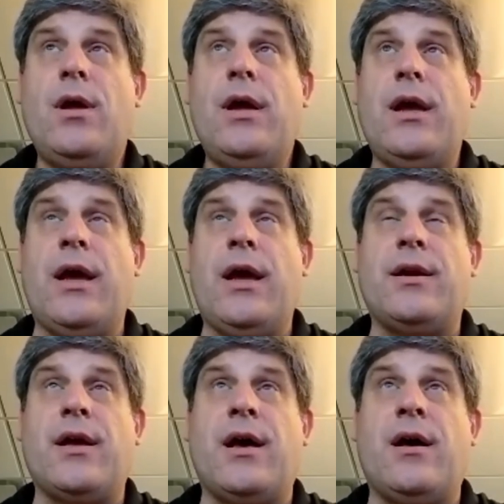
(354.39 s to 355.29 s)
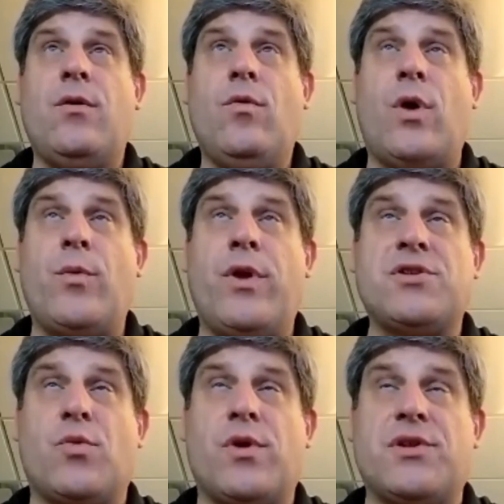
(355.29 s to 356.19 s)
And uh, when we use
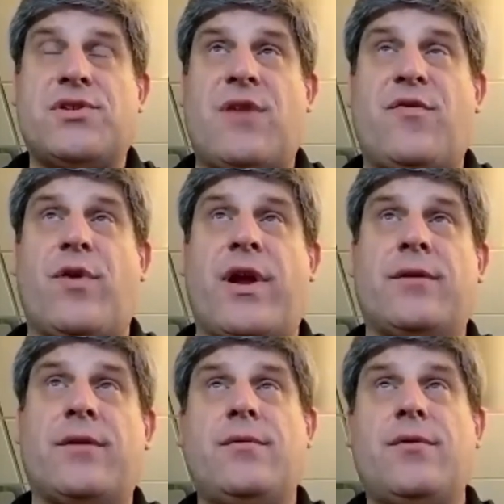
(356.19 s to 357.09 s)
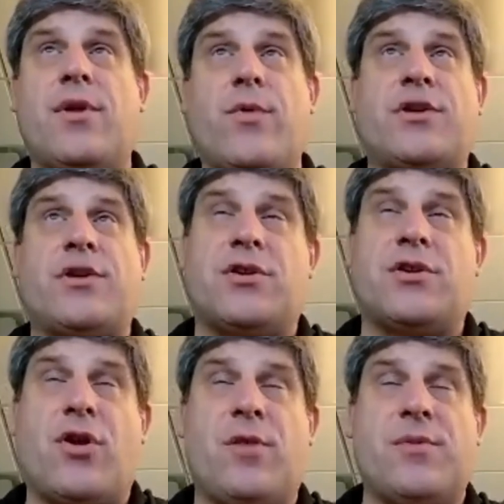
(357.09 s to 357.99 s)
the word suffering, the original
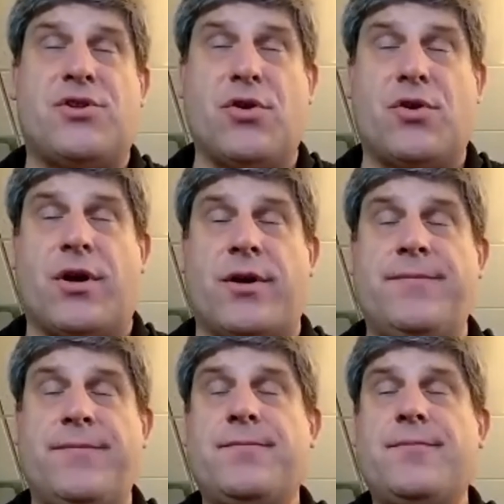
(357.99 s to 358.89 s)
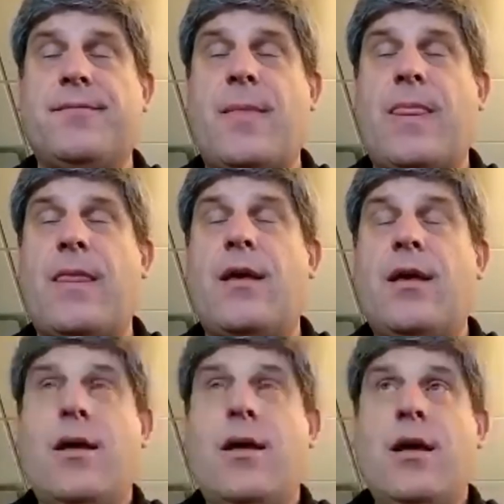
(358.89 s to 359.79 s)
term is dukkha.
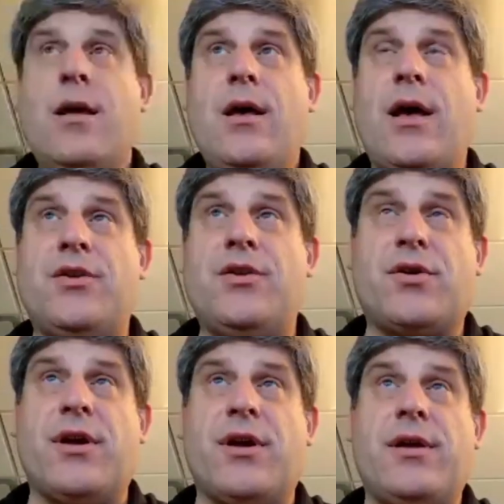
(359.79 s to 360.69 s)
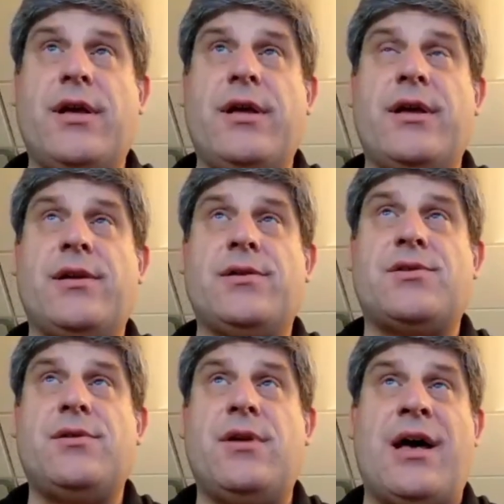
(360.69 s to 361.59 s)
And dukkha
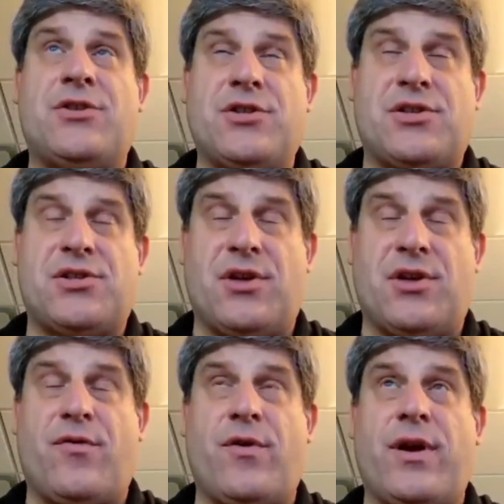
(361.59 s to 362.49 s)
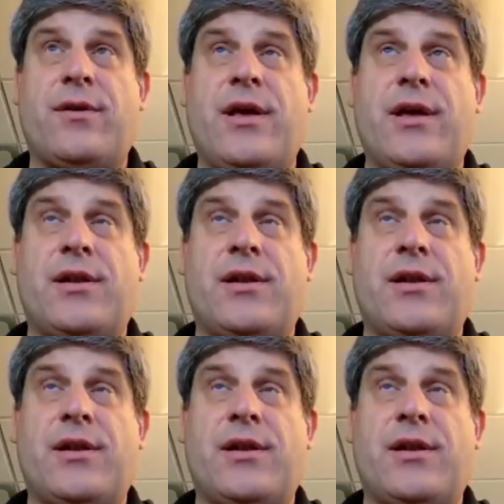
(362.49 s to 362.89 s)
is not just suffering, it